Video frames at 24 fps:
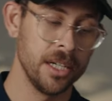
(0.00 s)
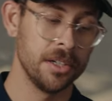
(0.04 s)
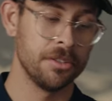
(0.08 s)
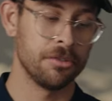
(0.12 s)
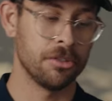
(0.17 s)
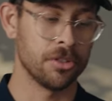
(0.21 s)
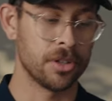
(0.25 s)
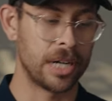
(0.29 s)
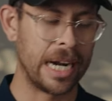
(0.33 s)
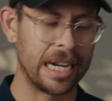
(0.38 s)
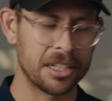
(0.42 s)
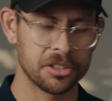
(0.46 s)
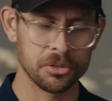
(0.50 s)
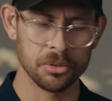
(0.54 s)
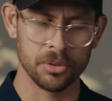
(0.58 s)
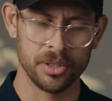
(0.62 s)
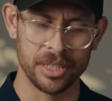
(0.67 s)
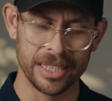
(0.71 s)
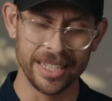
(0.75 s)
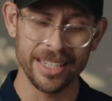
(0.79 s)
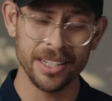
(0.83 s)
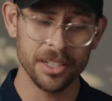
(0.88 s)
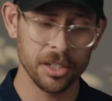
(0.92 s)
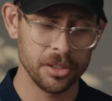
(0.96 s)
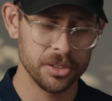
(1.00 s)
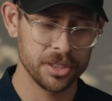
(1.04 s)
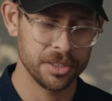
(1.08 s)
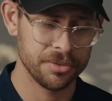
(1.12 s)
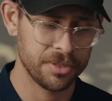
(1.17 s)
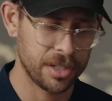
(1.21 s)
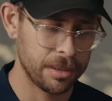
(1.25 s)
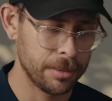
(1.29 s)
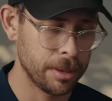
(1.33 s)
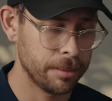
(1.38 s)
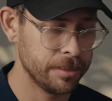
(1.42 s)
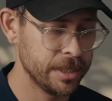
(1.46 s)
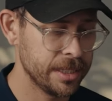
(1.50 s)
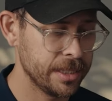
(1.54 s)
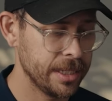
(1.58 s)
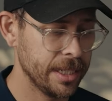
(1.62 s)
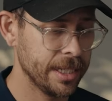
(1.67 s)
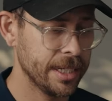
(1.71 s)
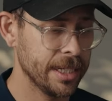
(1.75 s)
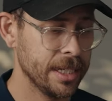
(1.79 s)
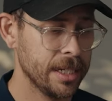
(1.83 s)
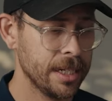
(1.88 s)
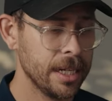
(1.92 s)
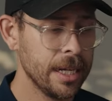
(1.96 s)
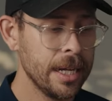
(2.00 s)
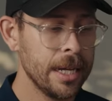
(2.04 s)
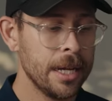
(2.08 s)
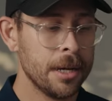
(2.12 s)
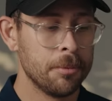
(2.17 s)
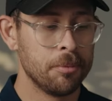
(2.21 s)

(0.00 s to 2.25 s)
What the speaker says: for actual Licos, if I'm not mistaken,